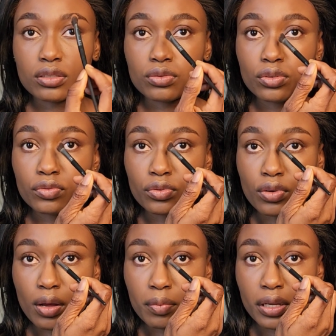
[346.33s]
so if you
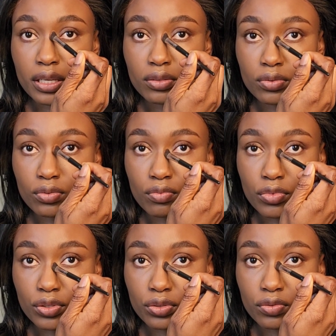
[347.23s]
apply too
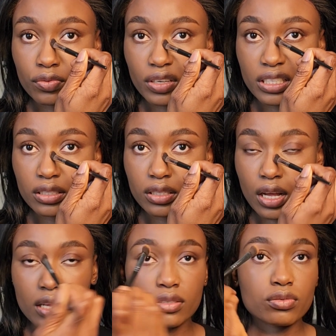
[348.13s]
much you find it
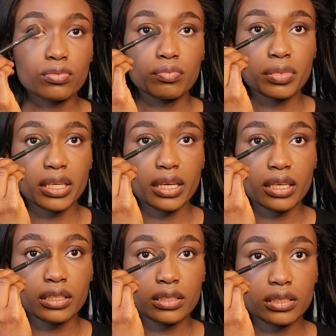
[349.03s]
hard to
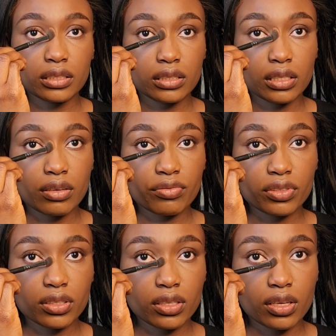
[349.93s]
blend
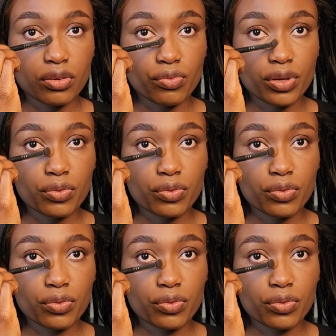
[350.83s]
everything away,